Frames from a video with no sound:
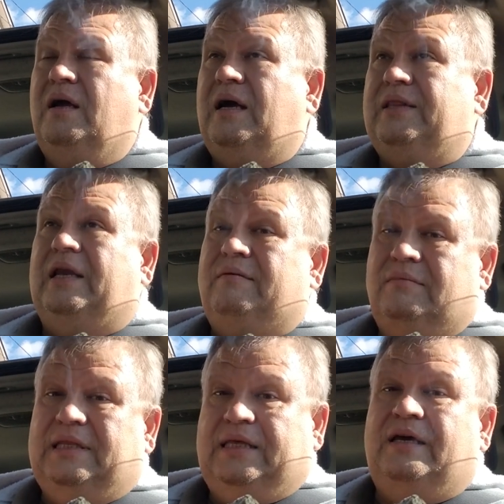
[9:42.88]
And then
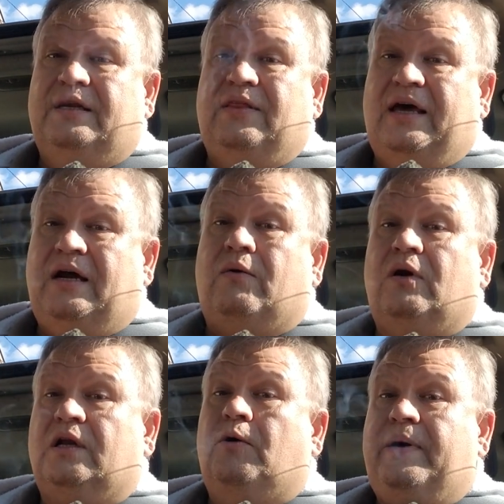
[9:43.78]
at the end of that hour,
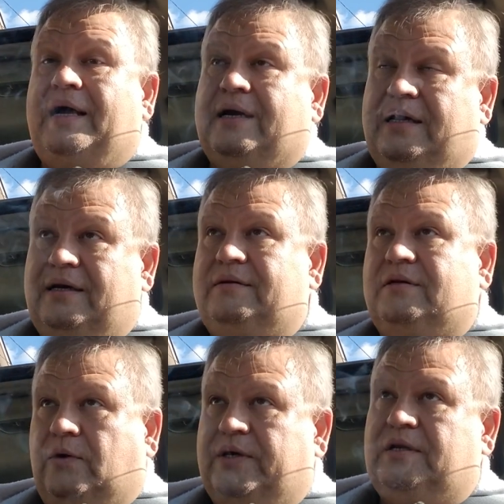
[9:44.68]
I'd go back and I'd
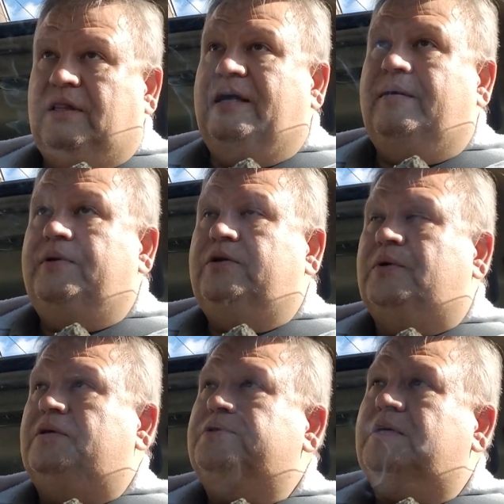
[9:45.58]
go into the lab and do a
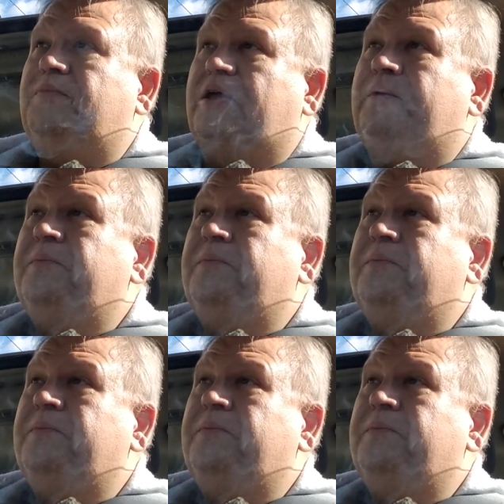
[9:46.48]
little something.